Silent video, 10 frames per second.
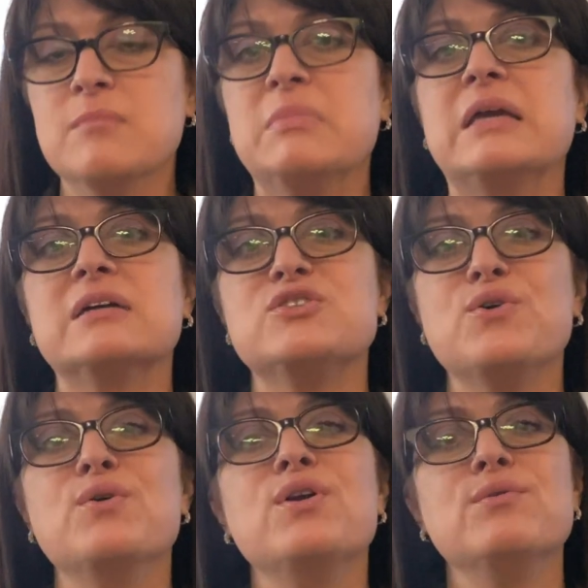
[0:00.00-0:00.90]
because
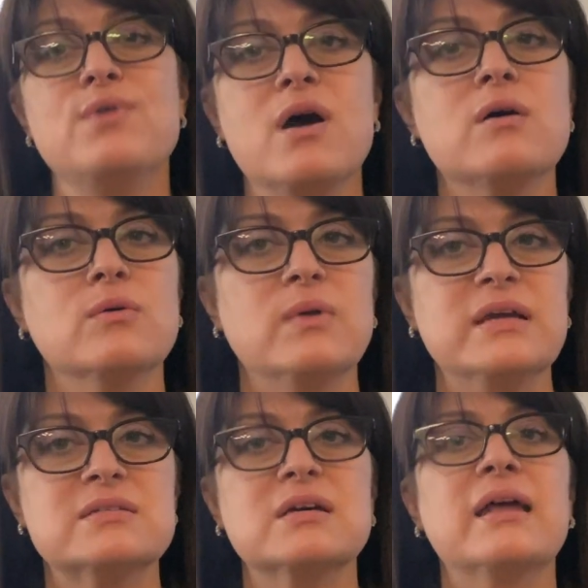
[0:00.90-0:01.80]
who you know
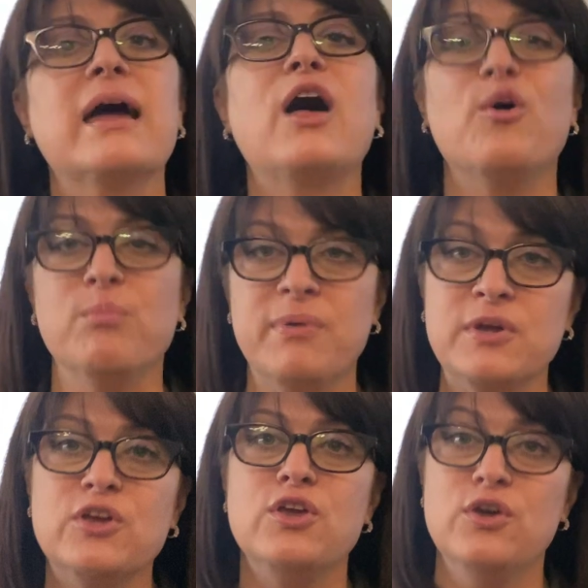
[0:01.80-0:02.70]
is going to help
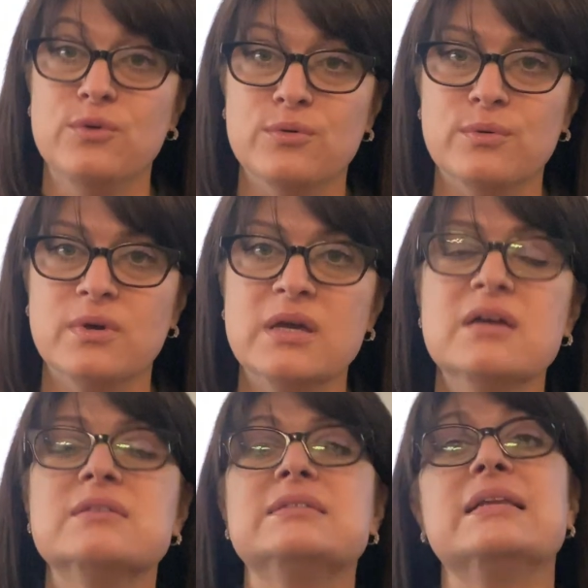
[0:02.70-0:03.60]
you
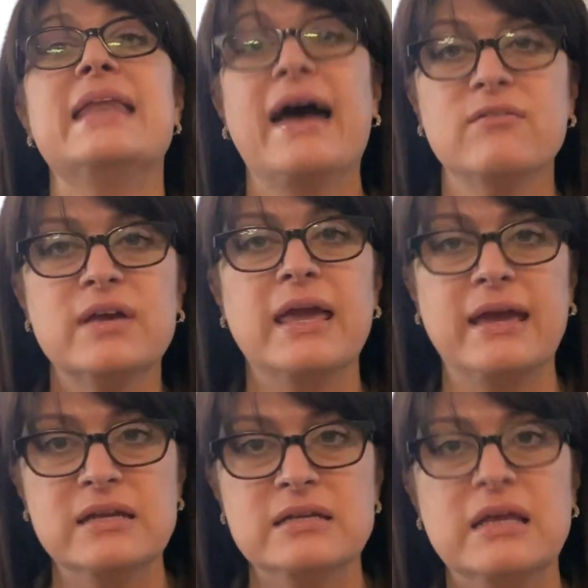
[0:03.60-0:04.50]
to
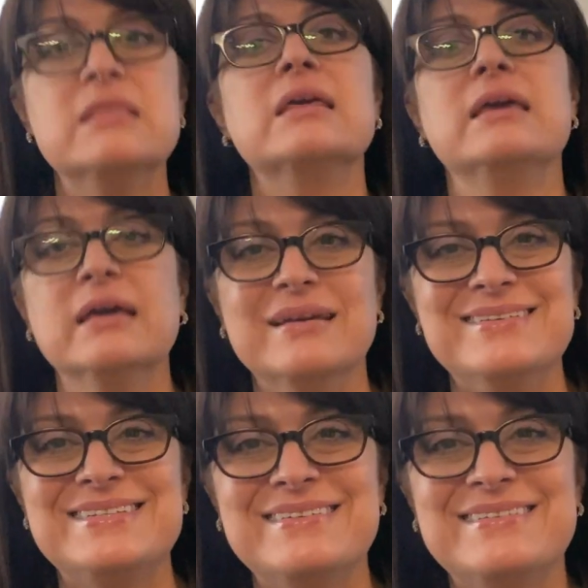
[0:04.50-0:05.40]
navigate in the end